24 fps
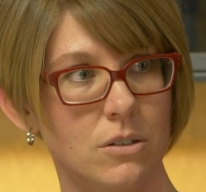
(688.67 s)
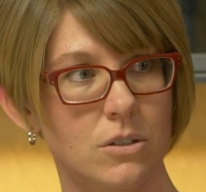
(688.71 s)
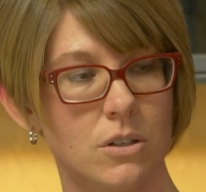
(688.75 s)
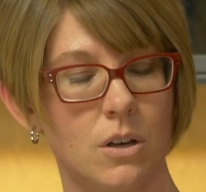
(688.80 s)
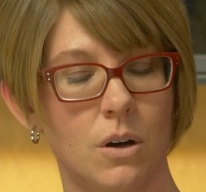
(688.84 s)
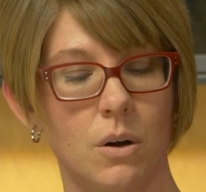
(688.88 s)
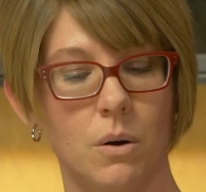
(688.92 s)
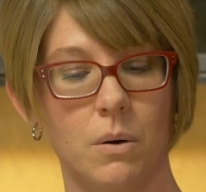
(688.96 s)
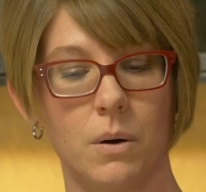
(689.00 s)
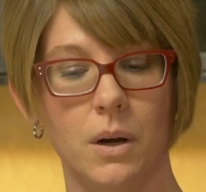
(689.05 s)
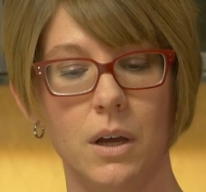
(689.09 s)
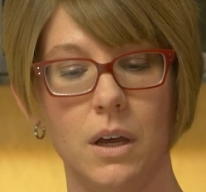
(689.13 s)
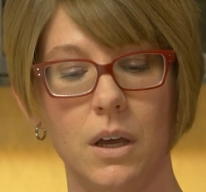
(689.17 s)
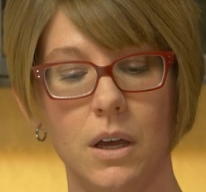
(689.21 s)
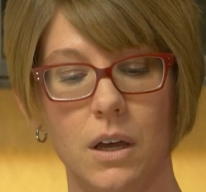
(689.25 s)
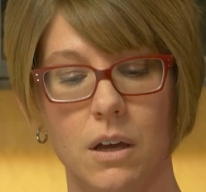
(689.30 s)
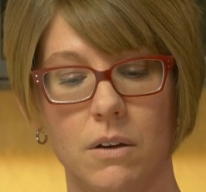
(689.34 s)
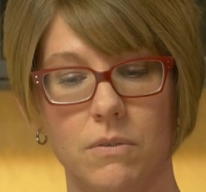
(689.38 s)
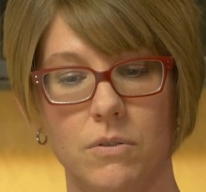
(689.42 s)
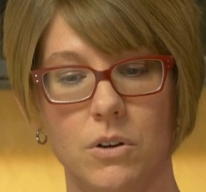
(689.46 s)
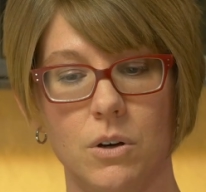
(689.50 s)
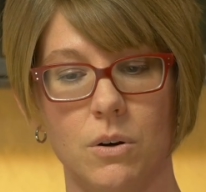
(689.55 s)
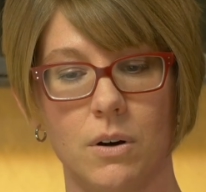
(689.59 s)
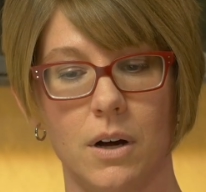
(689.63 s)
So
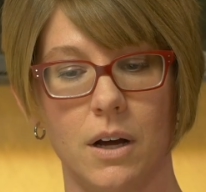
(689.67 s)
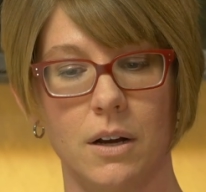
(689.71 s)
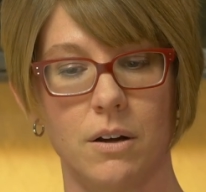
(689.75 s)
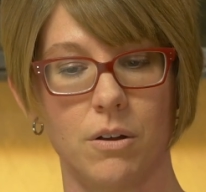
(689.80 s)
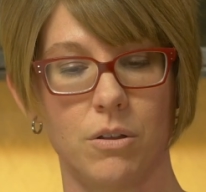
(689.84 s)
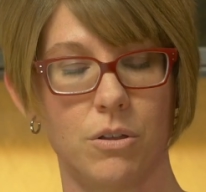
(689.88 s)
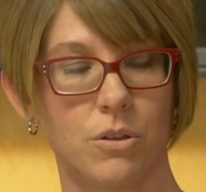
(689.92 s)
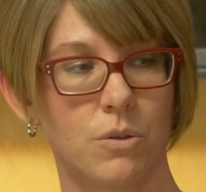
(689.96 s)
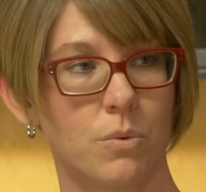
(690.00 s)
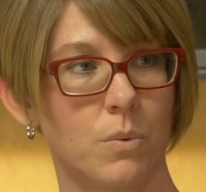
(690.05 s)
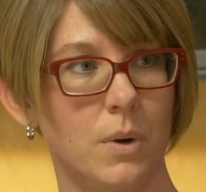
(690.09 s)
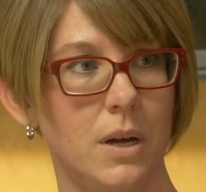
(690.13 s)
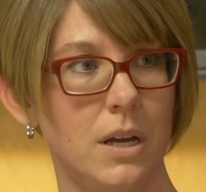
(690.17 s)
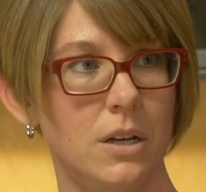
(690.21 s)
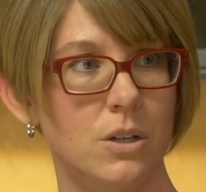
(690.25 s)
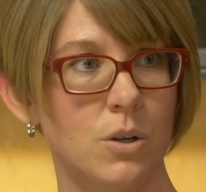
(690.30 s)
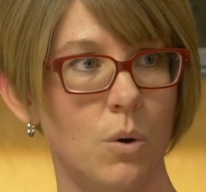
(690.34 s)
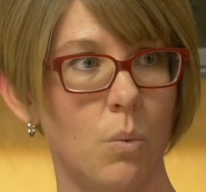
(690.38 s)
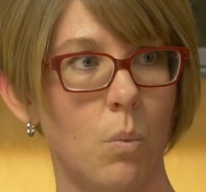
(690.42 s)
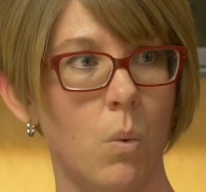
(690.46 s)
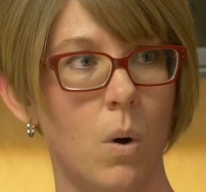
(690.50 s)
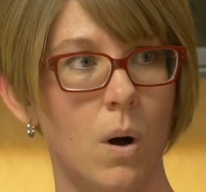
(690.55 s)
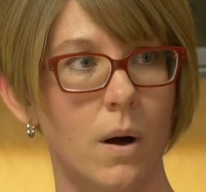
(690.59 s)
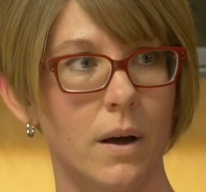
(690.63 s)
if you're on a
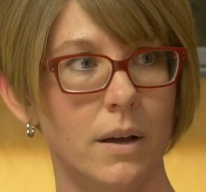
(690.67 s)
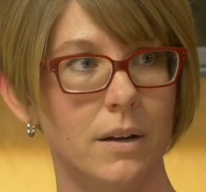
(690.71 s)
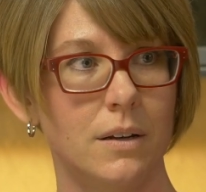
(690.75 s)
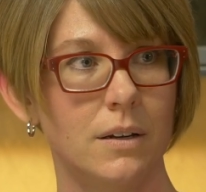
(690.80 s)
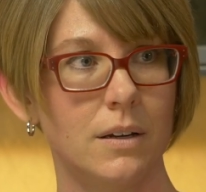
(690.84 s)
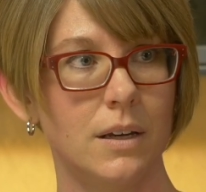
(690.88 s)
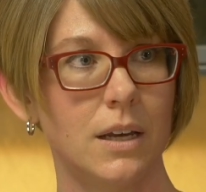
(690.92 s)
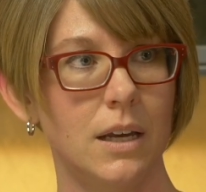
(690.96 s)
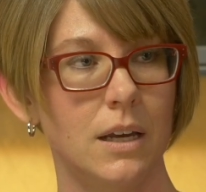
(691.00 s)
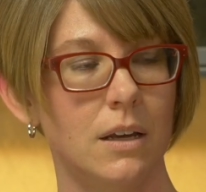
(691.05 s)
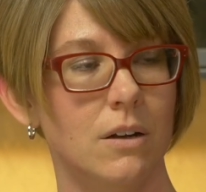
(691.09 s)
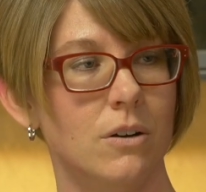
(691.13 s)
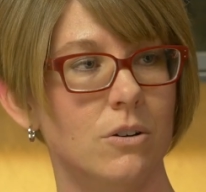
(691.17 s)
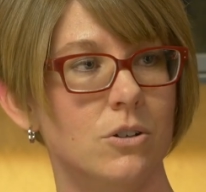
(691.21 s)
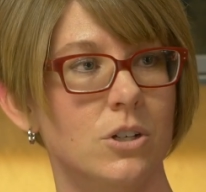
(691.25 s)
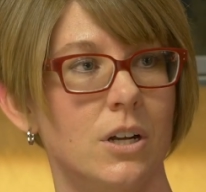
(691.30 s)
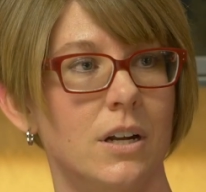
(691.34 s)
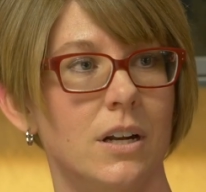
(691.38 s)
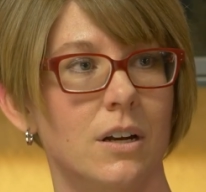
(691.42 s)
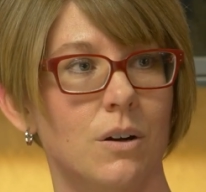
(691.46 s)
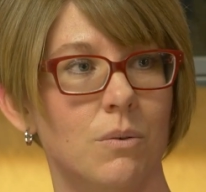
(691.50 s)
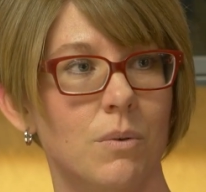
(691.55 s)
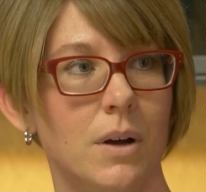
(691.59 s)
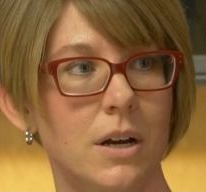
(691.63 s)
3-to-1
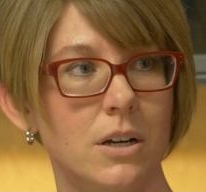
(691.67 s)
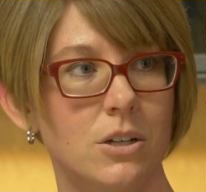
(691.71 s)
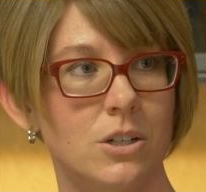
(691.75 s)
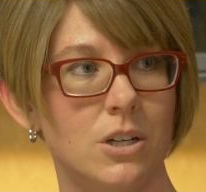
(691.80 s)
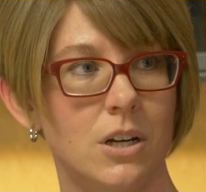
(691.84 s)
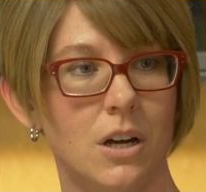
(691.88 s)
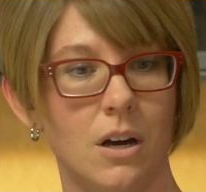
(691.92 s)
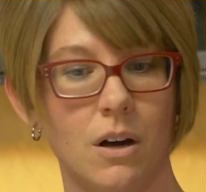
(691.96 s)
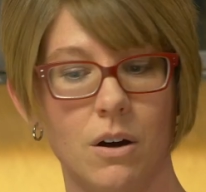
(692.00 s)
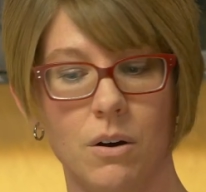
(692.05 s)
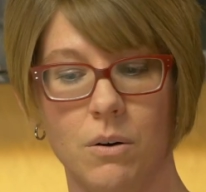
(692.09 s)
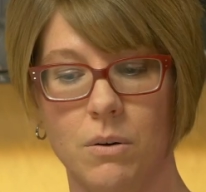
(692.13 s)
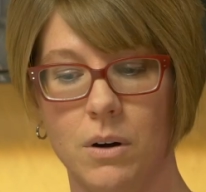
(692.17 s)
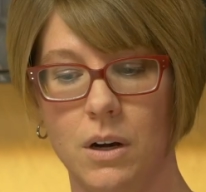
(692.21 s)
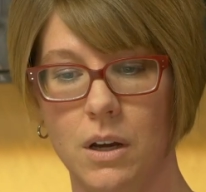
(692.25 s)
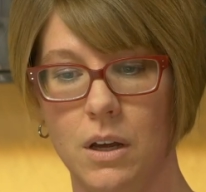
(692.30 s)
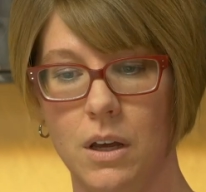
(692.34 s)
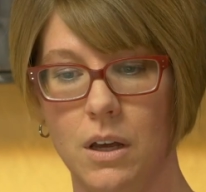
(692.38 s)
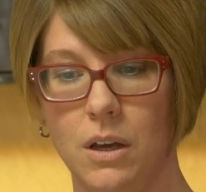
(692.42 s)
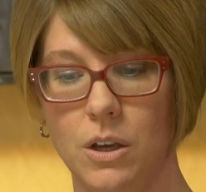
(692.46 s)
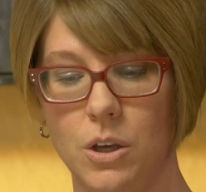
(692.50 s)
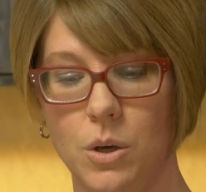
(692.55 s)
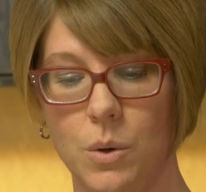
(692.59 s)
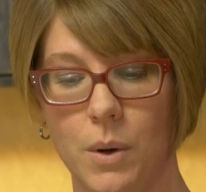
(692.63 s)
ketogenic ratio,
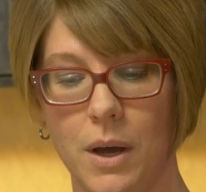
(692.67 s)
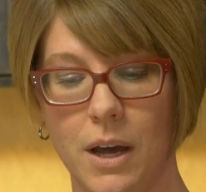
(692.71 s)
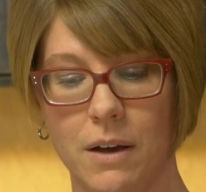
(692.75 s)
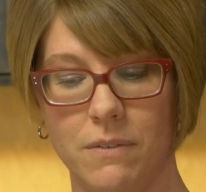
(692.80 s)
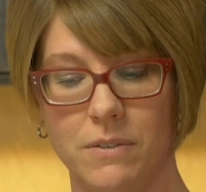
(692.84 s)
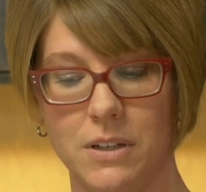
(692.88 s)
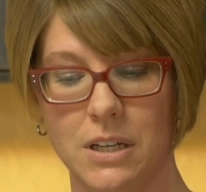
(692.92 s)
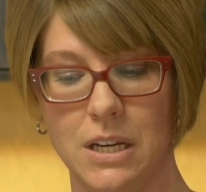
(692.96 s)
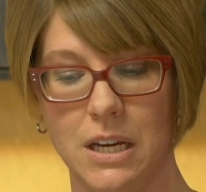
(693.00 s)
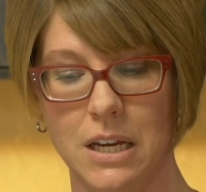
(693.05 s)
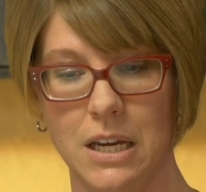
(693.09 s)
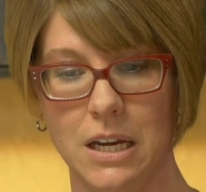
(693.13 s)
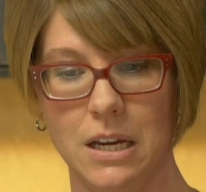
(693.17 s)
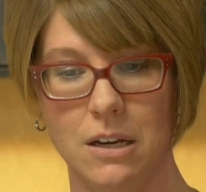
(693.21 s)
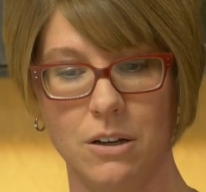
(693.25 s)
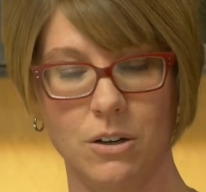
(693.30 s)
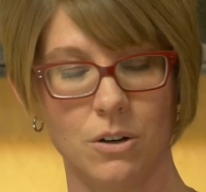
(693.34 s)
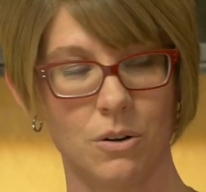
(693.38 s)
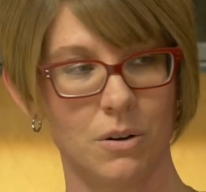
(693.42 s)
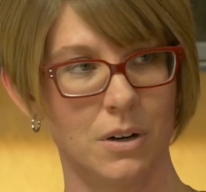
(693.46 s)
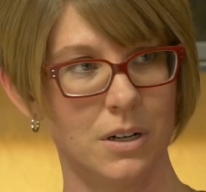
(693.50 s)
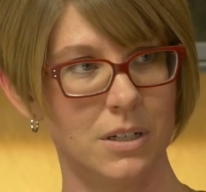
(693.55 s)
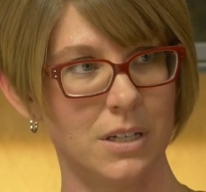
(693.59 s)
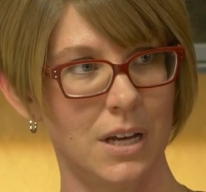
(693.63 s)
you have to eat
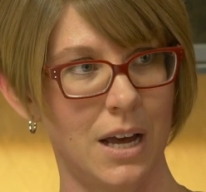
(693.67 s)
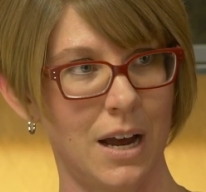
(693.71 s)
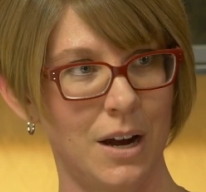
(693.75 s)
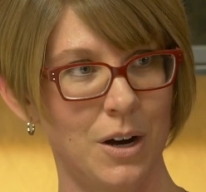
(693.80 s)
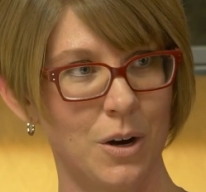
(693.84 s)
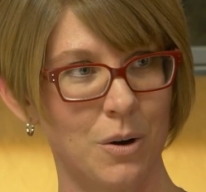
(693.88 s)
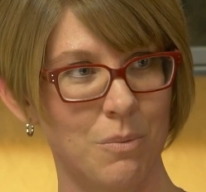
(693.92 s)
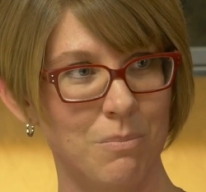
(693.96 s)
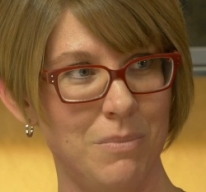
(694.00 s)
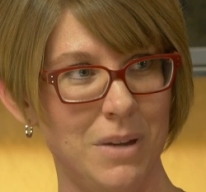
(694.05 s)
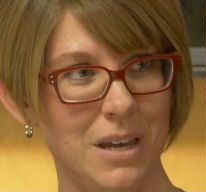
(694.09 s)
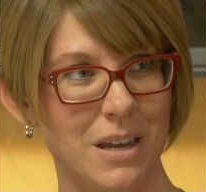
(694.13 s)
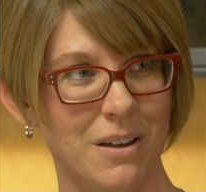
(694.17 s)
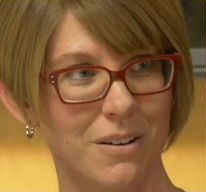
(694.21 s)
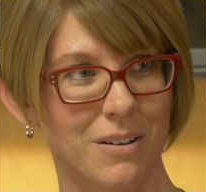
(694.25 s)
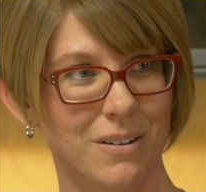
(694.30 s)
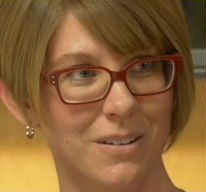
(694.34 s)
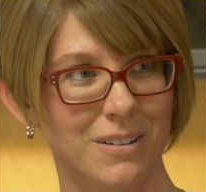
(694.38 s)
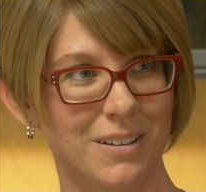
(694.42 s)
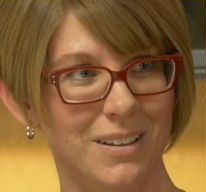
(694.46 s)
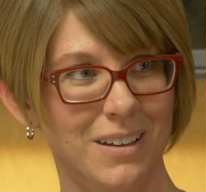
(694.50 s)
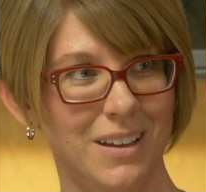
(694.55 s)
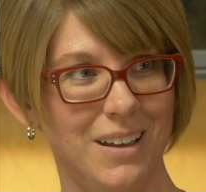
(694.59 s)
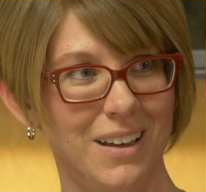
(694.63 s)
your entire
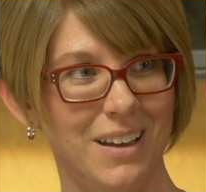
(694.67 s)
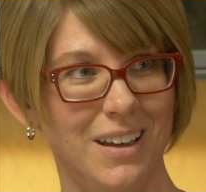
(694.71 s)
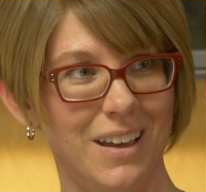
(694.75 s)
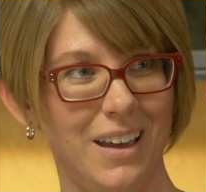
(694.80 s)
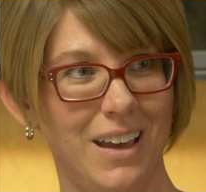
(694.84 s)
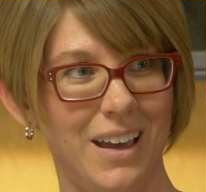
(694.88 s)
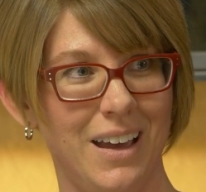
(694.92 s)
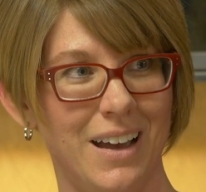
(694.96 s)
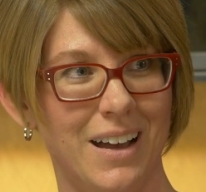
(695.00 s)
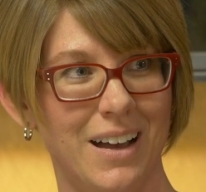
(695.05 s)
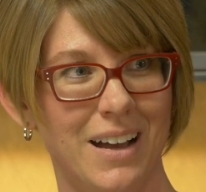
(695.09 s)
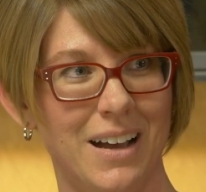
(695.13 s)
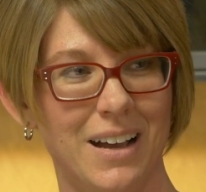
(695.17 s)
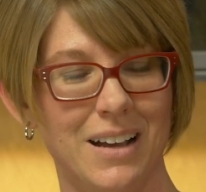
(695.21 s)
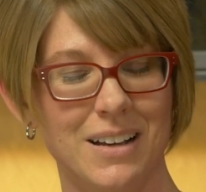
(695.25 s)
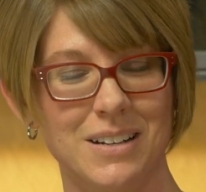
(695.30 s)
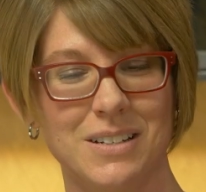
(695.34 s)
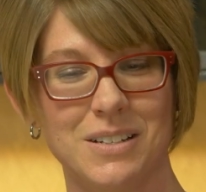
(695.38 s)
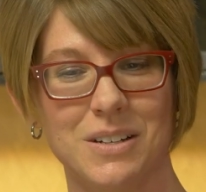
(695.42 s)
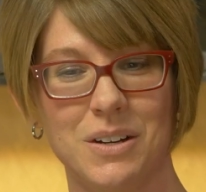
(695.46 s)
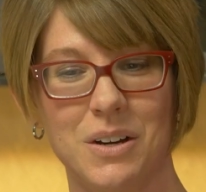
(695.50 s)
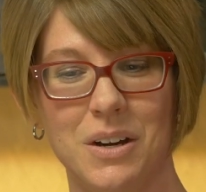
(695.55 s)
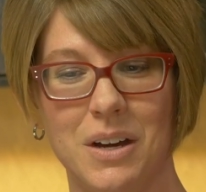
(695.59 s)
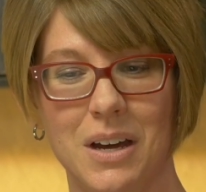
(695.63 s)
meal.
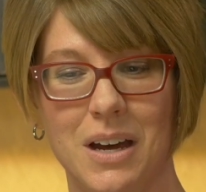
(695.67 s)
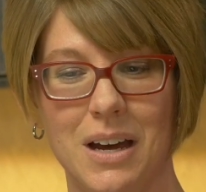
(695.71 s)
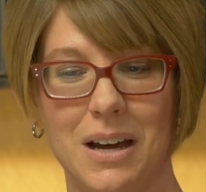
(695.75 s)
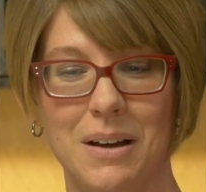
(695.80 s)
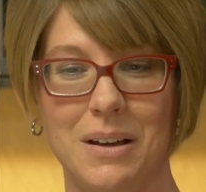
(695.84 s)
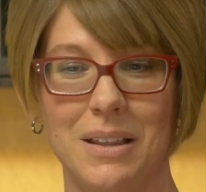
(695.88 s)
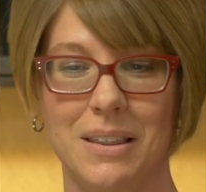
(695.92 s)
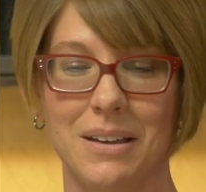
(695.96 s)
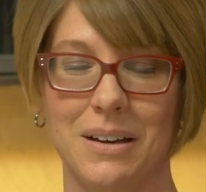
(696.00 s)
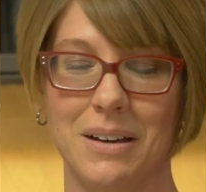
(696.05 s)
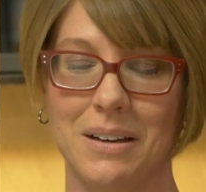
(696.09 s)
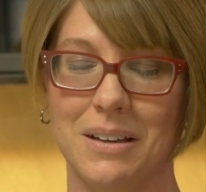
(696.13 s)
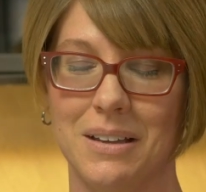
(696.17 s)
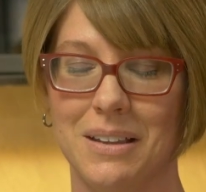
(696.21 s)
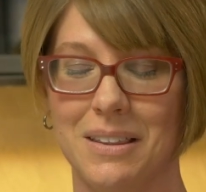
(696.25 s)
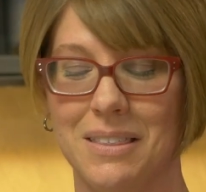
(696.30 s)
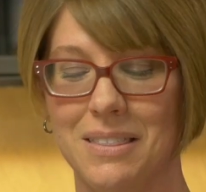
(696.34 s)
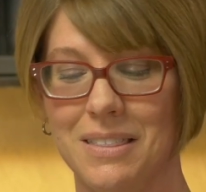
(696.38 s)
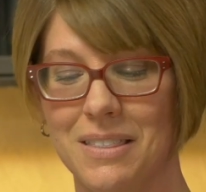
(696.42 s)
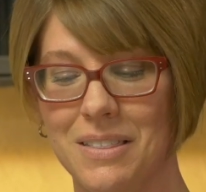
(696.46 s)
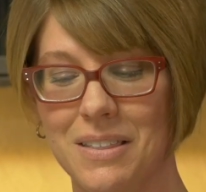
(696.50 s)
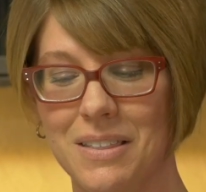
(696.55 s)
And I mean, the